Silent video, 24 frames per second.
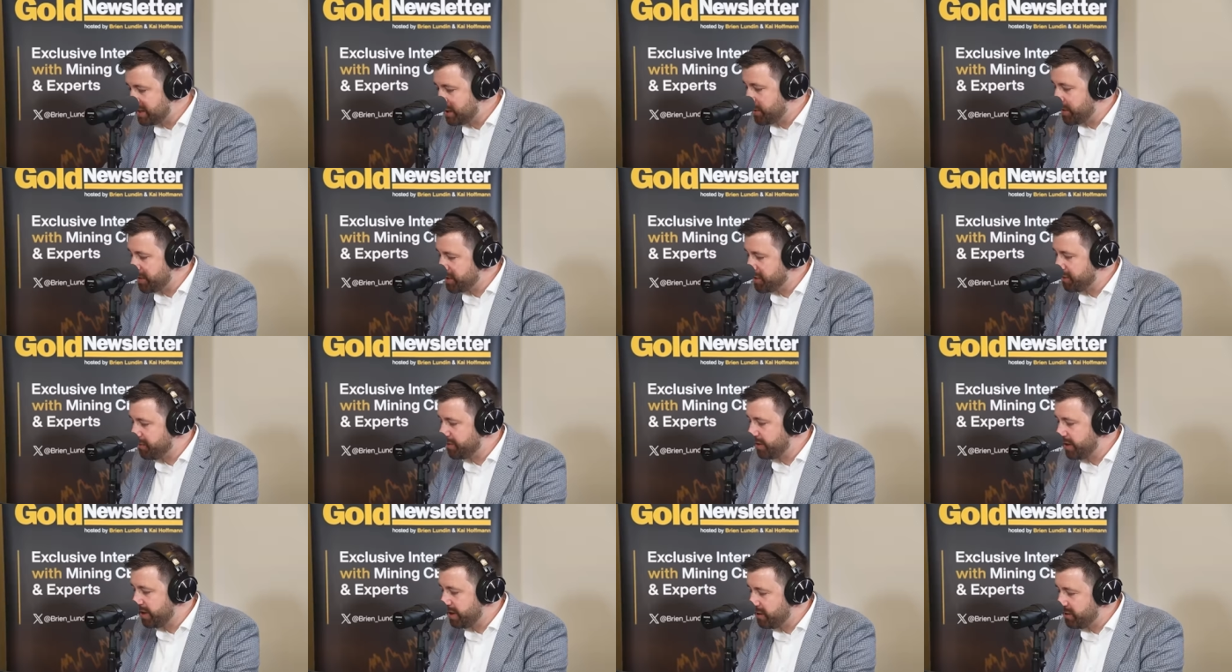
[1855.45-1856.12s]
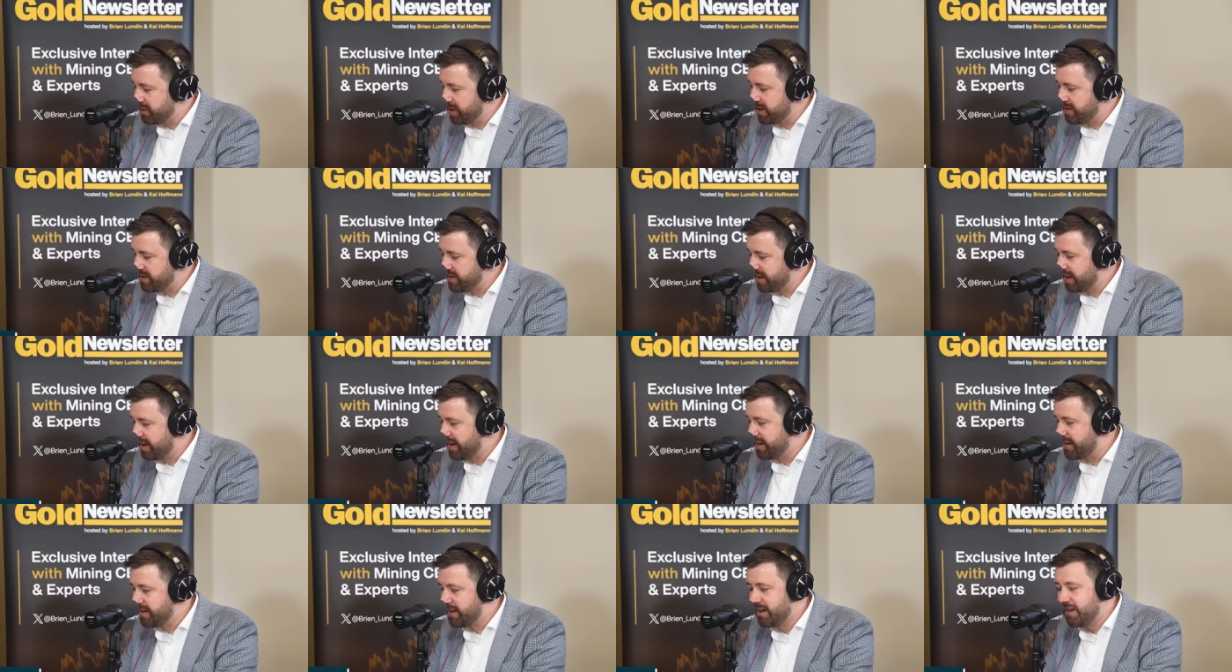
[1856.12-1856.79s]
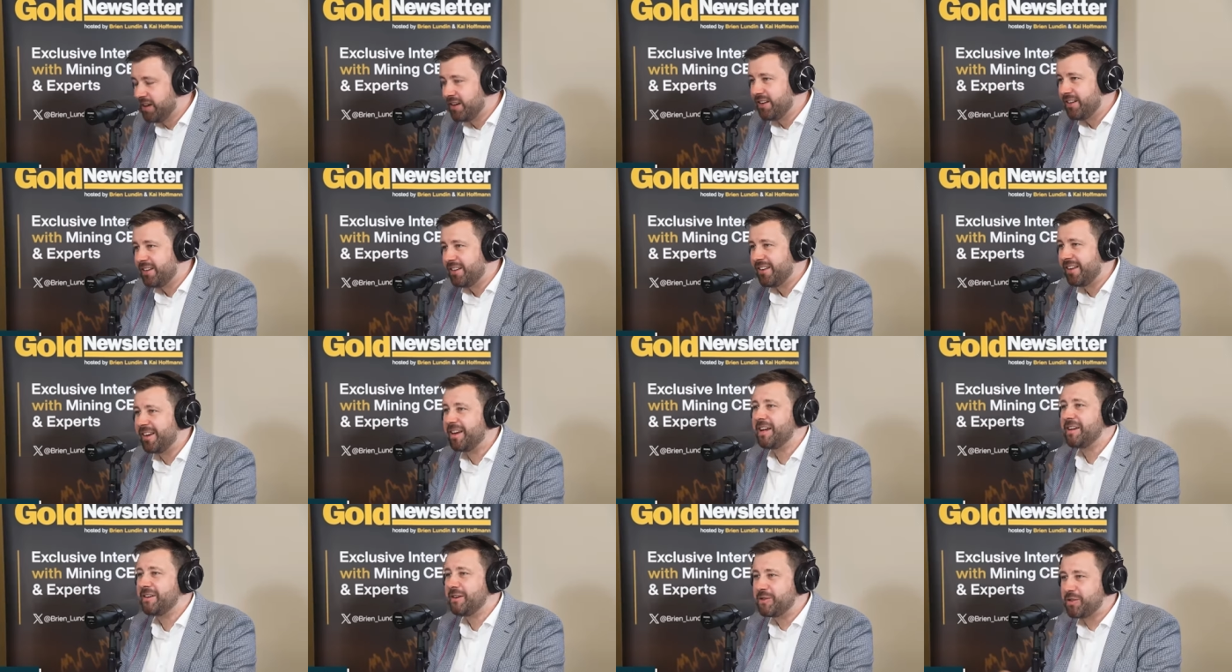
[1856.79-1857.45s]
last question for you, and
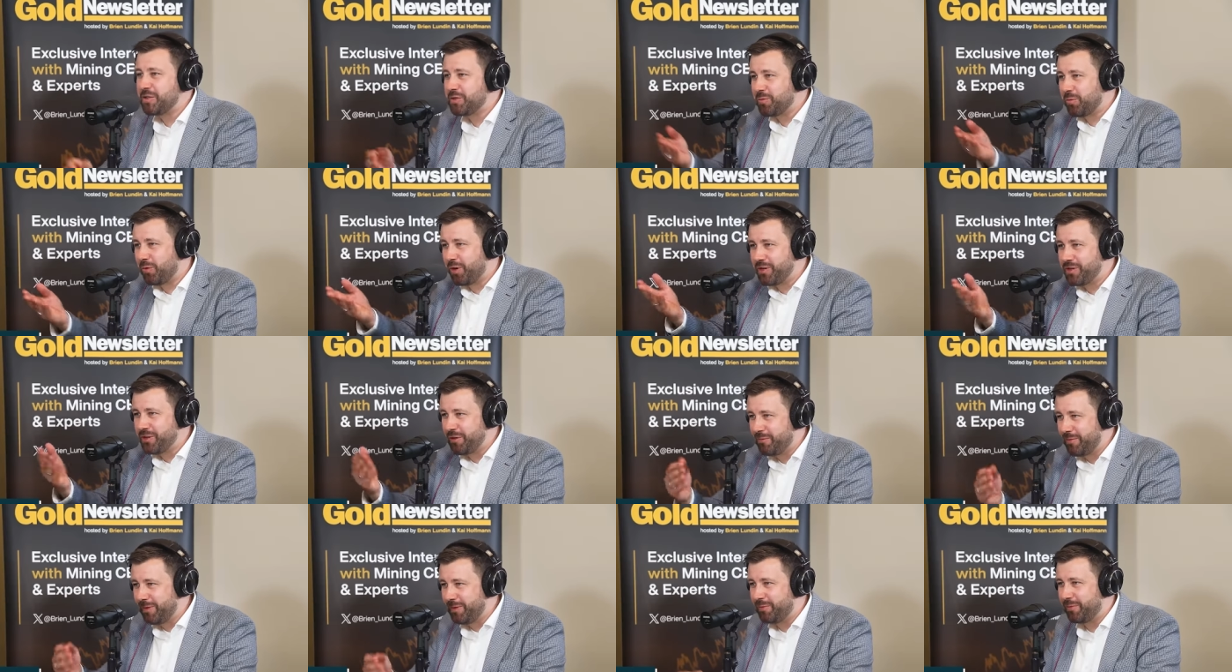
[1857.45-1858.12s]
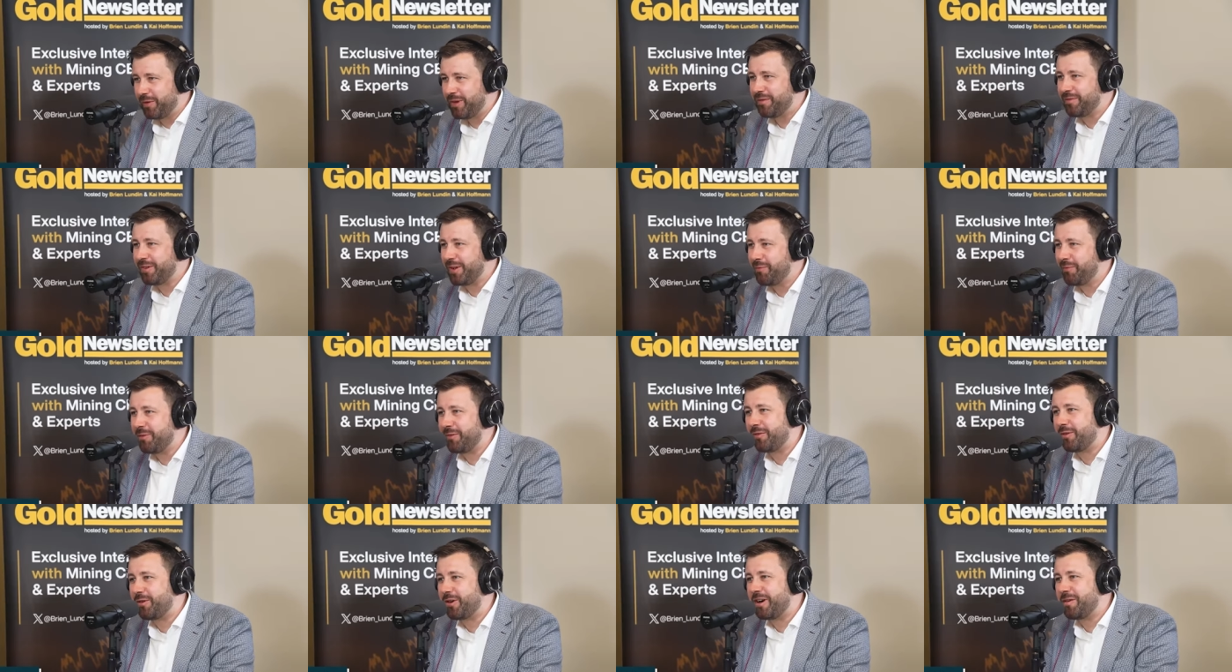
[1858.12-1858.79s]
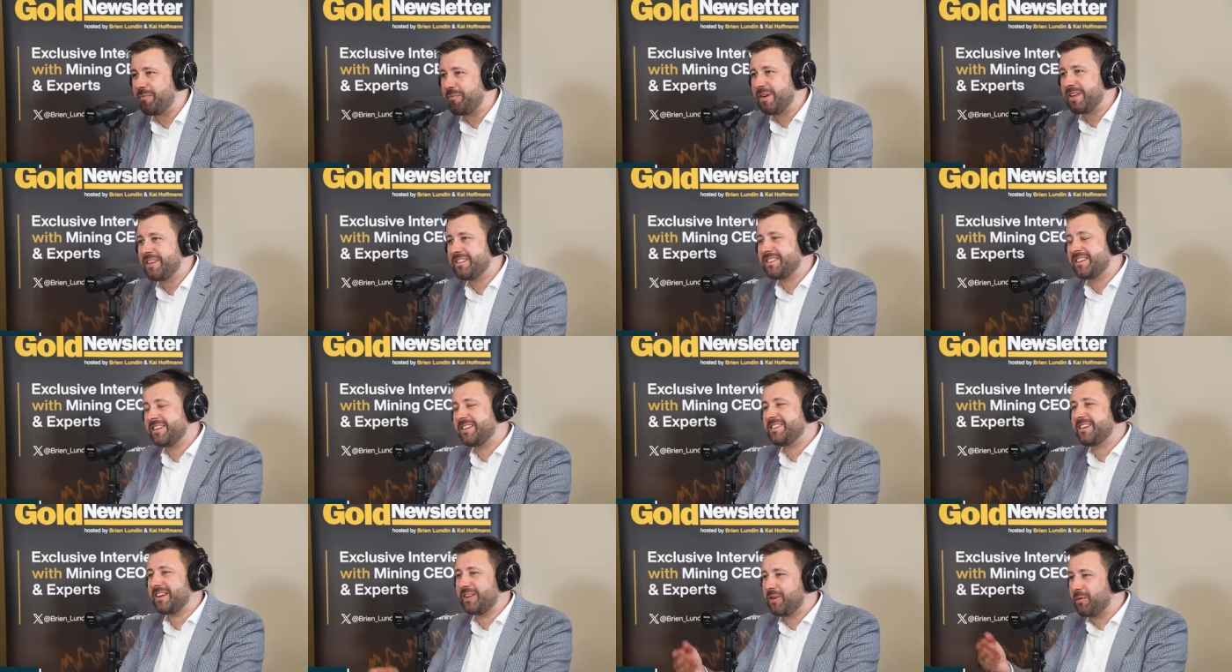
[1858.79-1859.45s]
like I just warned you briefly before it, but
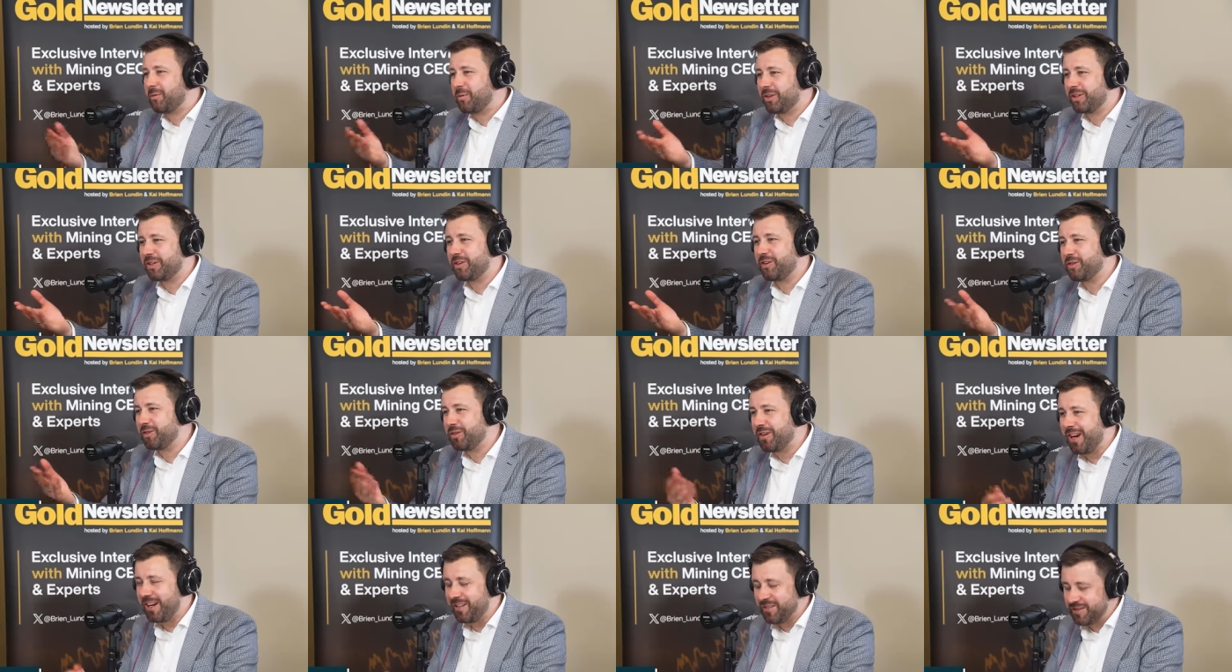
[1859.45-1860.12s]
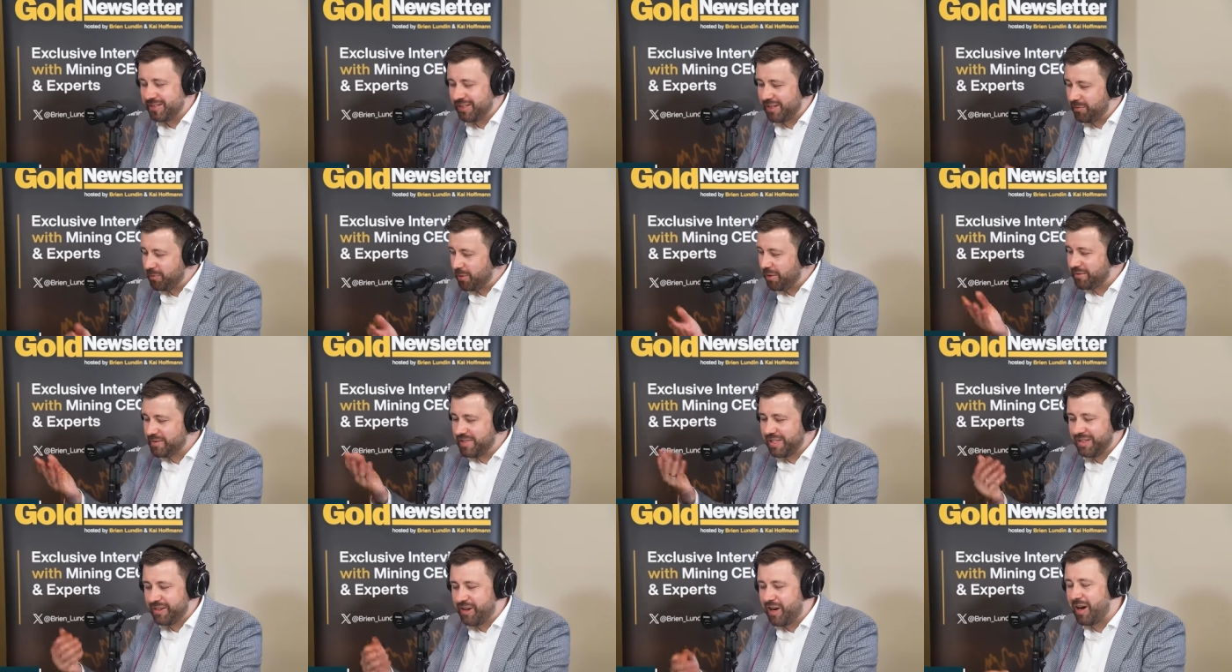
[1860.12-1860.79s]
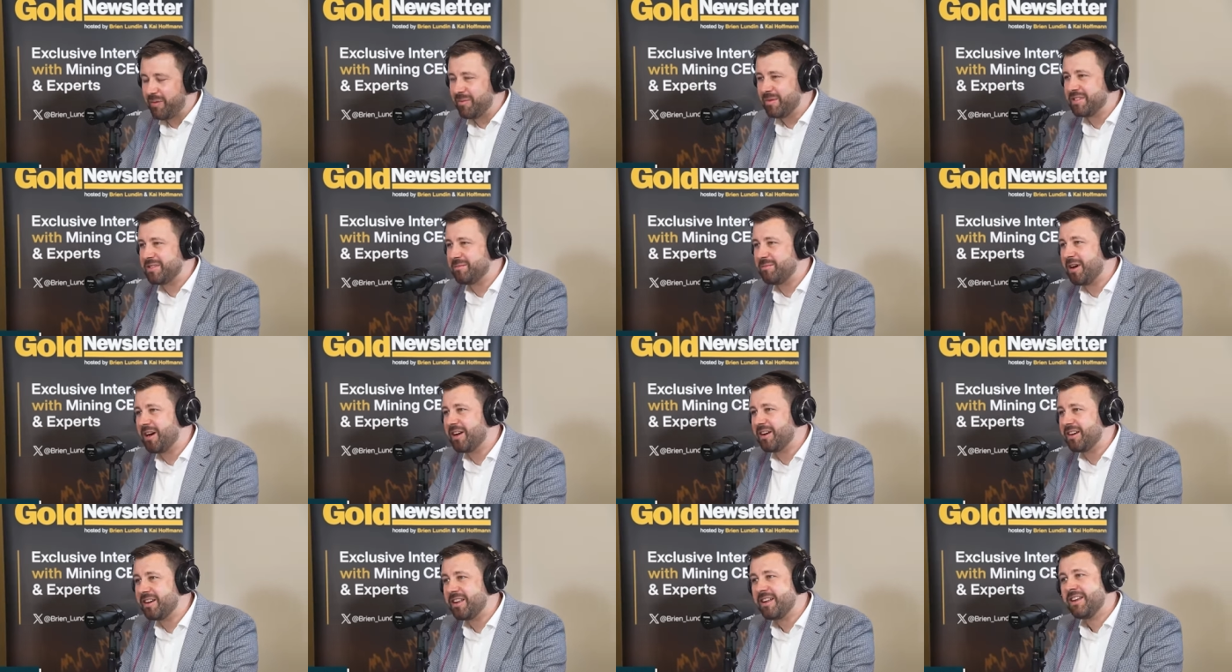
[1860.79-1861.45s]
like the World Gold Council, and we've seen comments
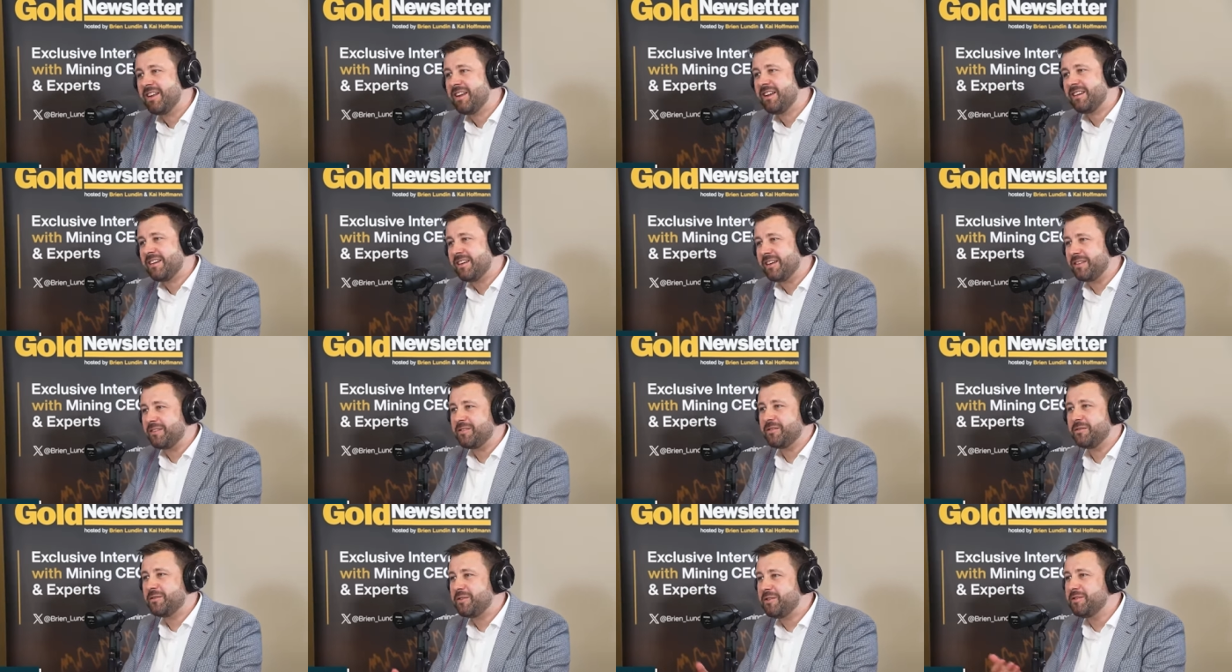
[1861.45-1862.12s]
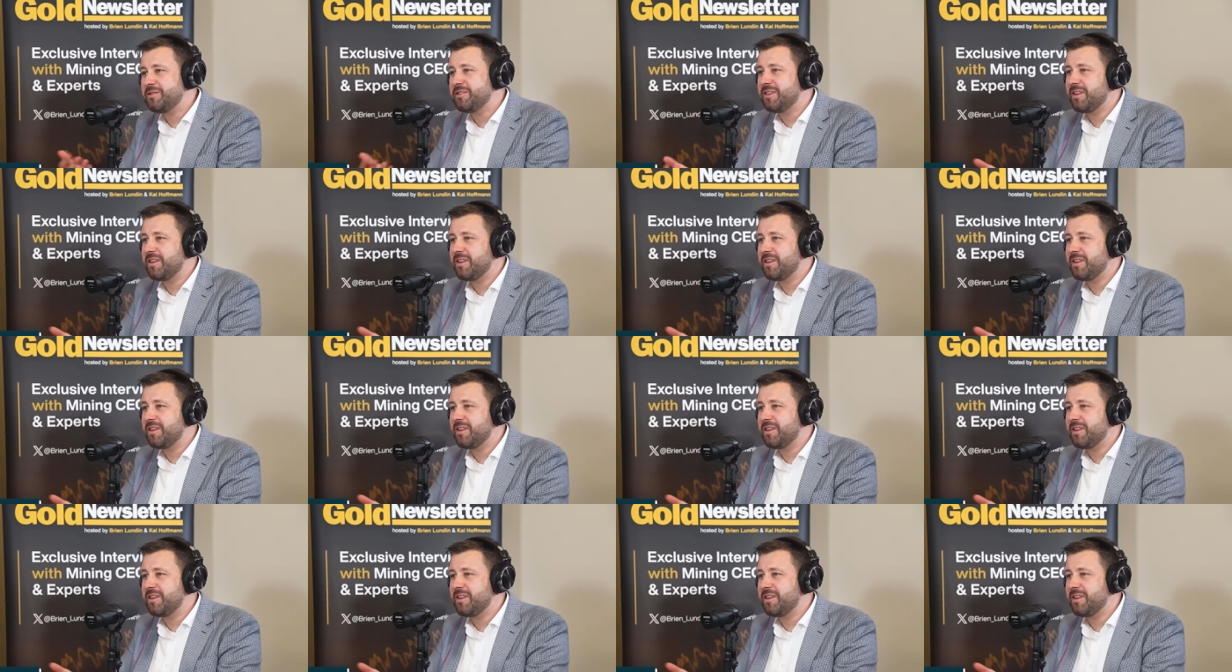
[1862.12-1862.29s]
about it. Like, do you